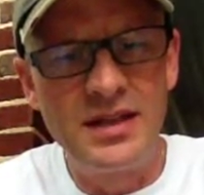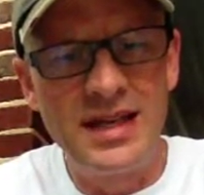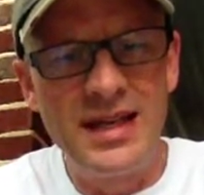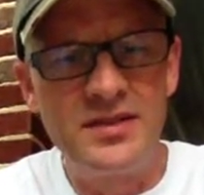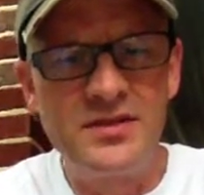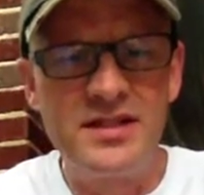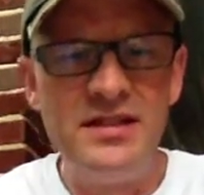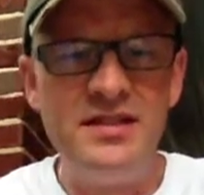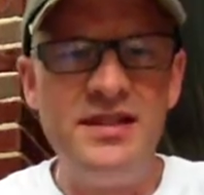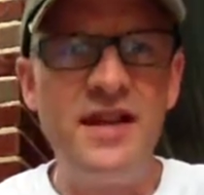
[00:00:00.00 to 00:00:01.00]
Yeah, it's
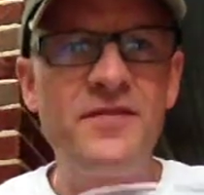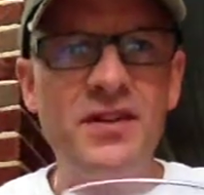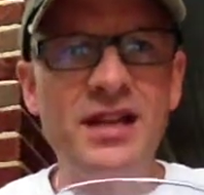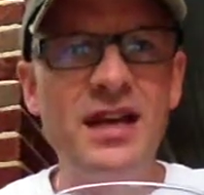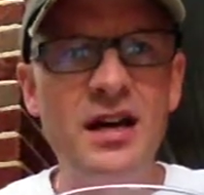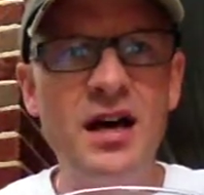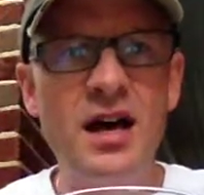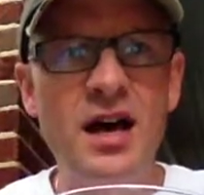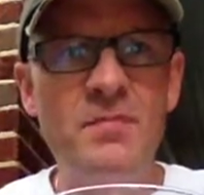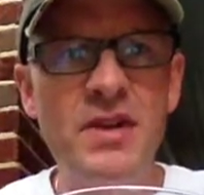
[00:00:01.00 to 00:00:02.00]
definitely a
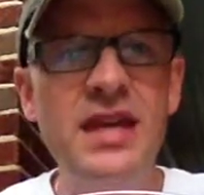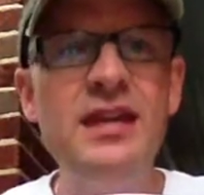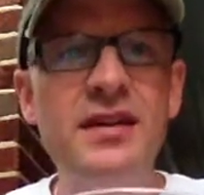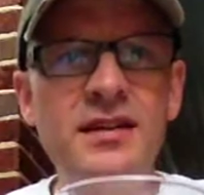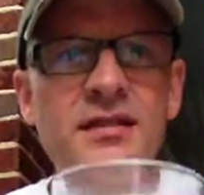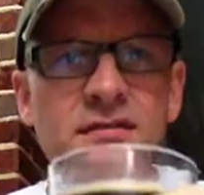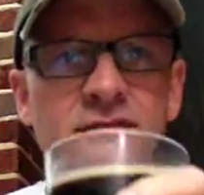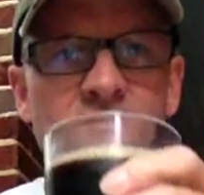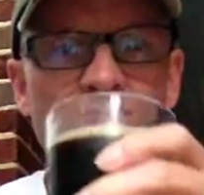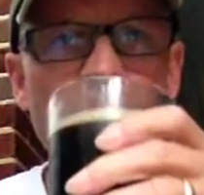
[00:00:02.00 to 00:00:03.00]
peated
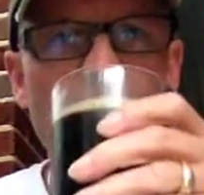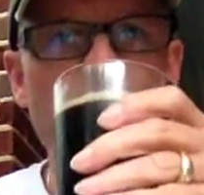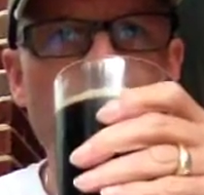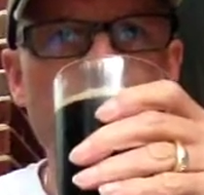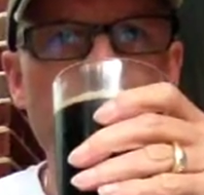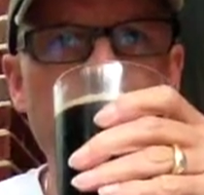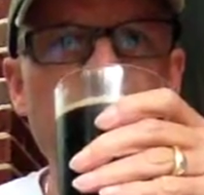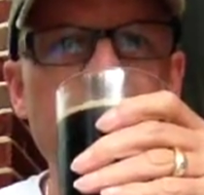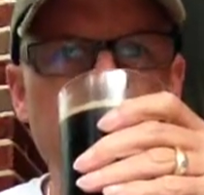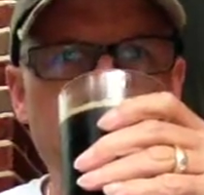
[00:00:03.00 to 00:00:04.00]

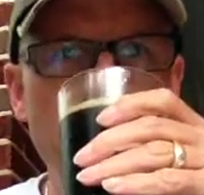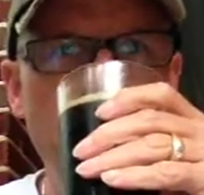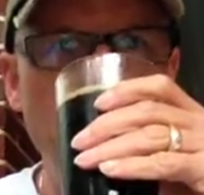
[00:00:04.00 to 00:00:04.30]
smell